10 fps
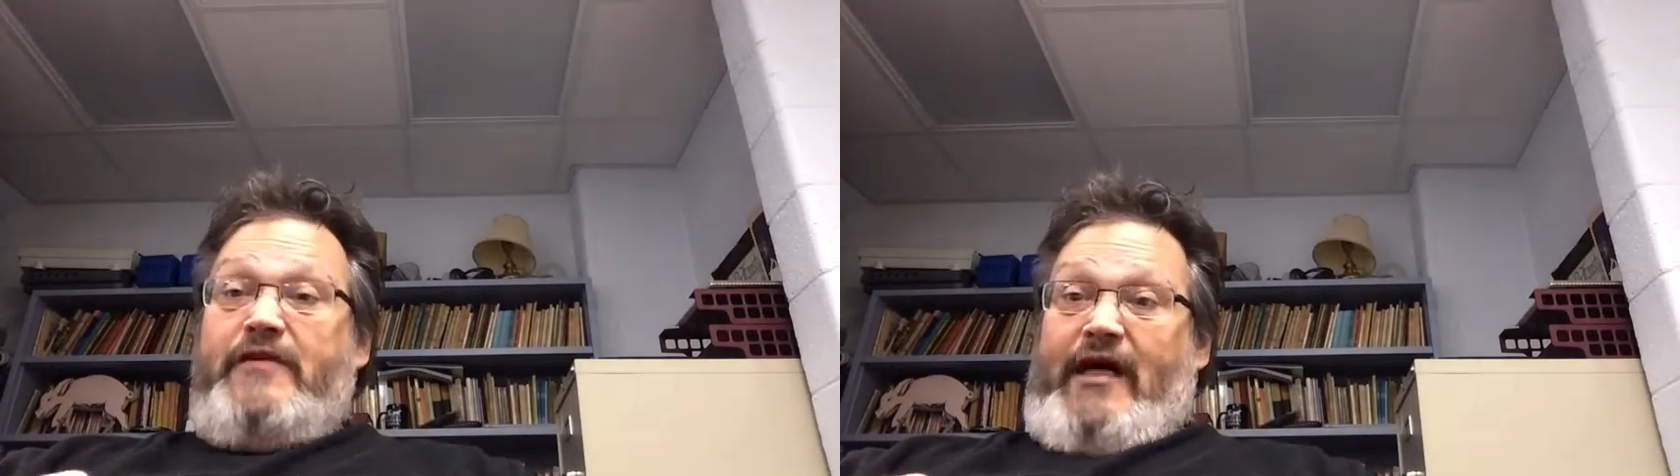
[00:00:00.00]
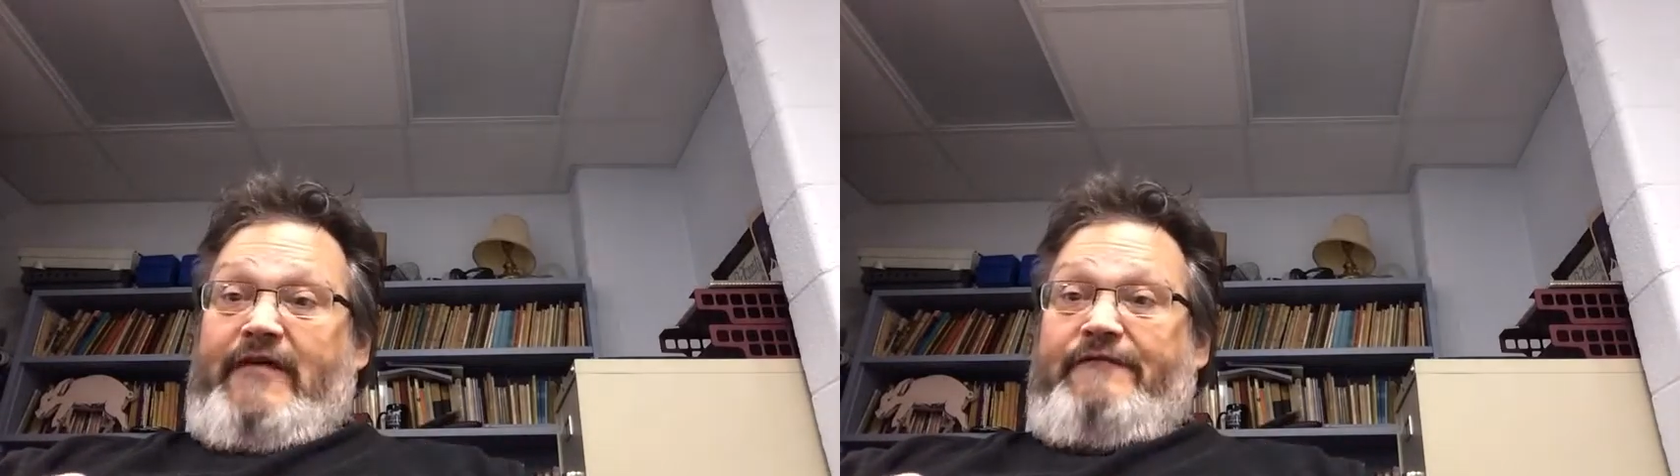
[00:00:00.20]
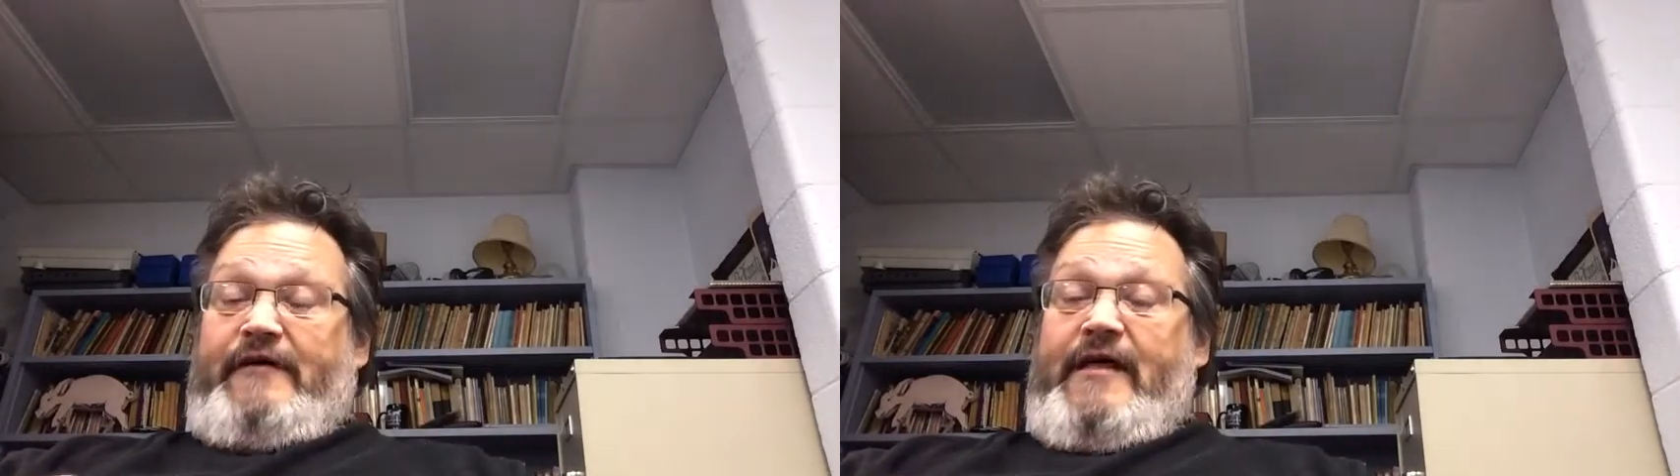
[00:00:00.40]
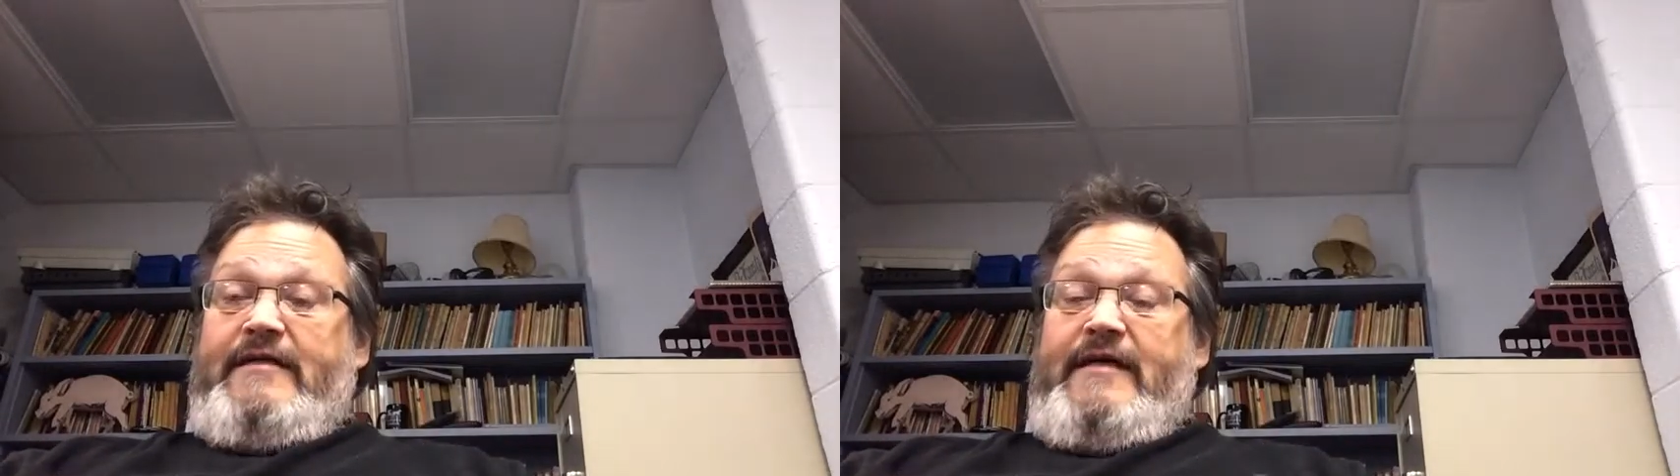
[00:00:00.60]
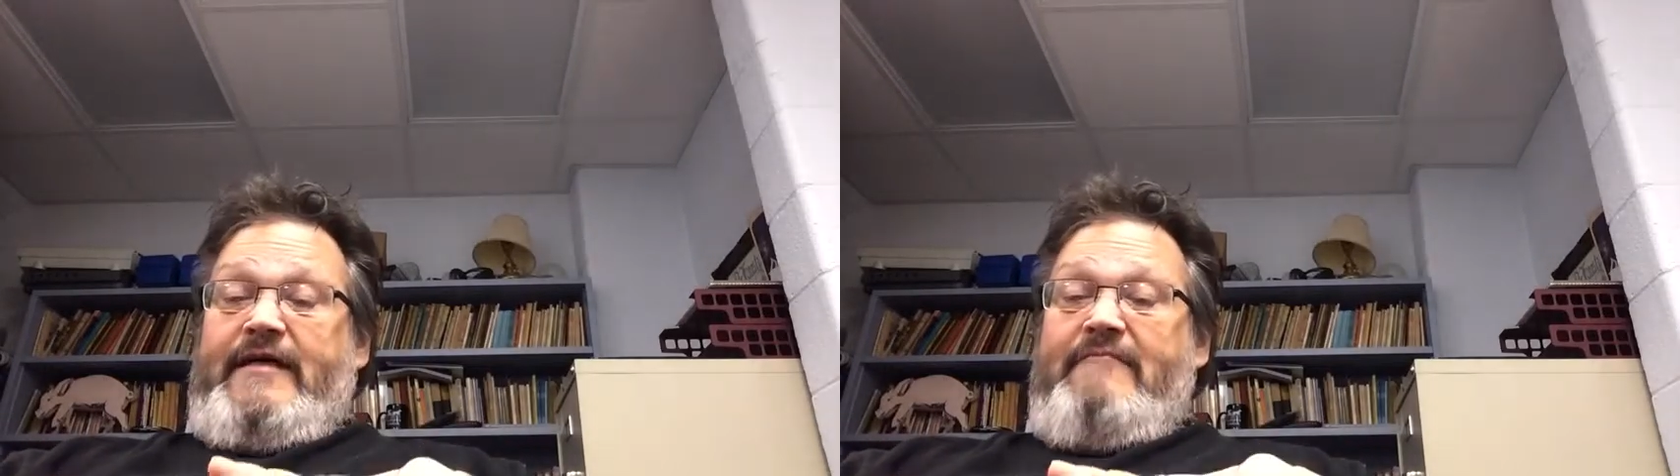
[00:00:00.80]

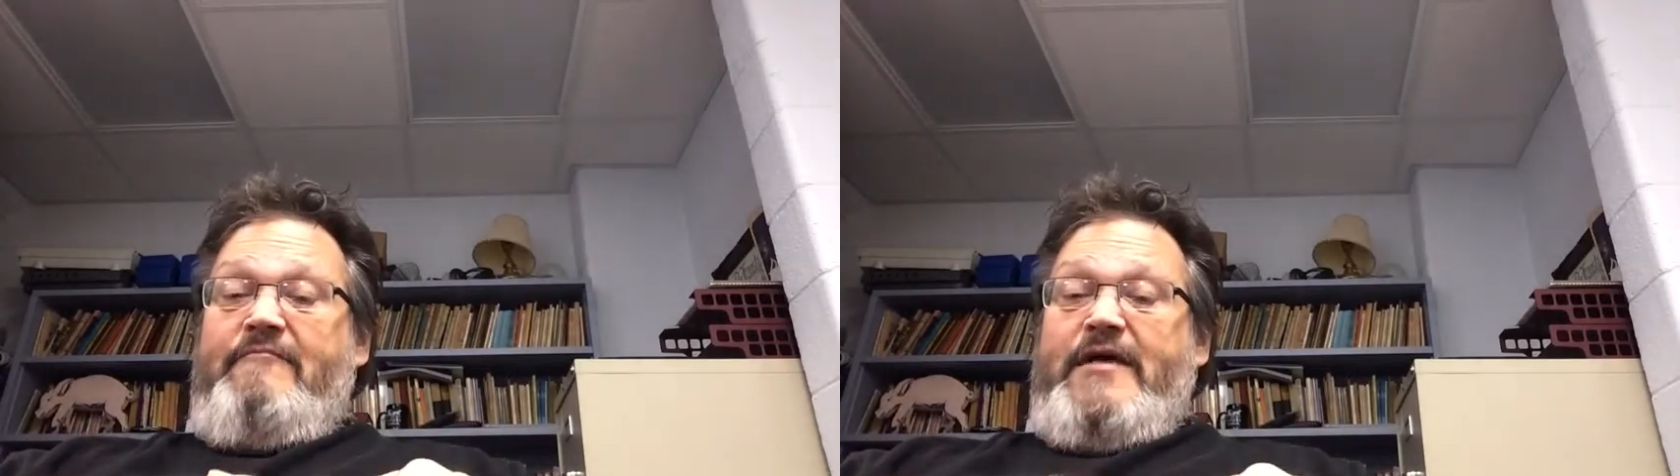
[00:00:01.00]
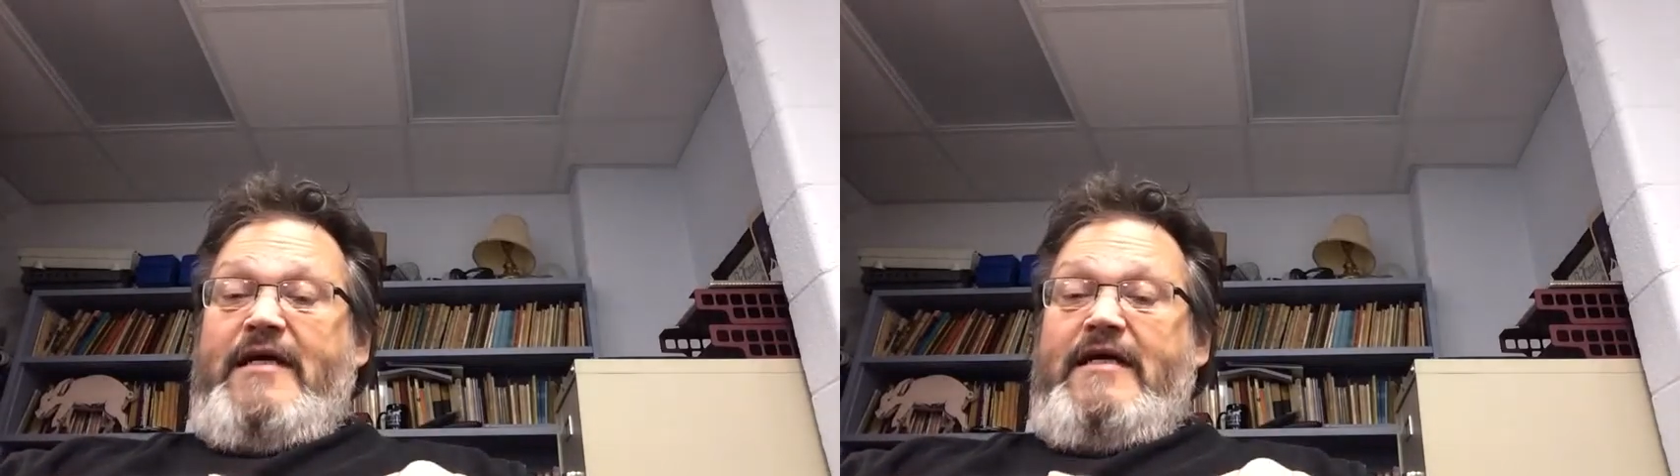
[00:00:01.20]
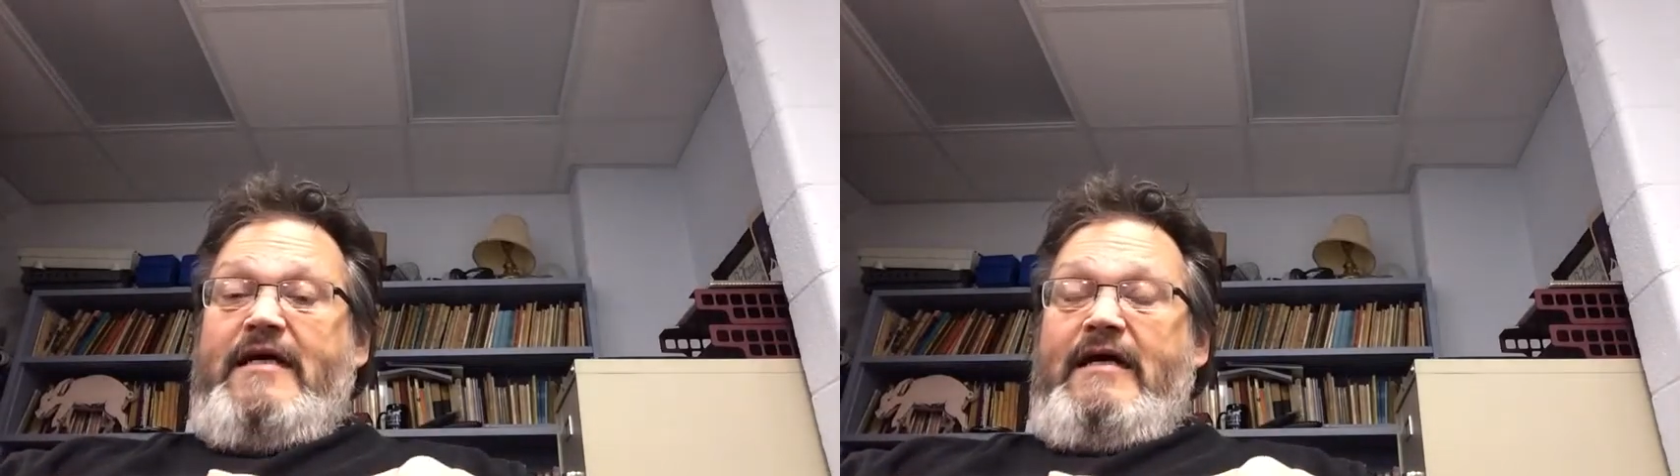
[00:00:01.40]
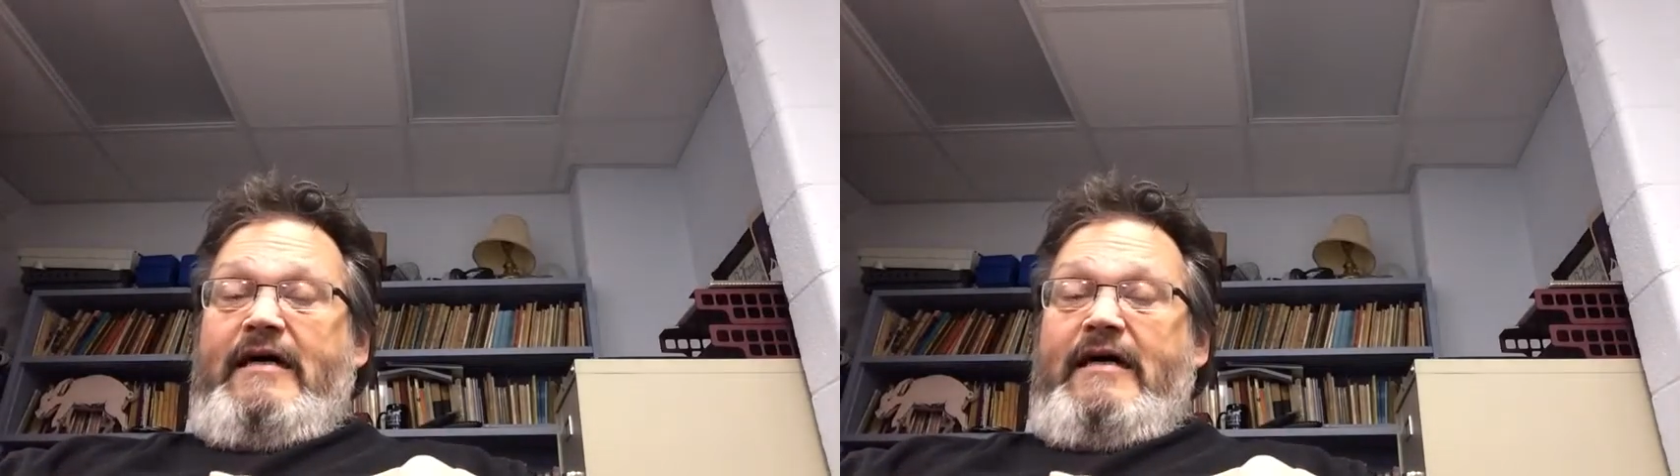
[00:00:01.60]
conflict. It can be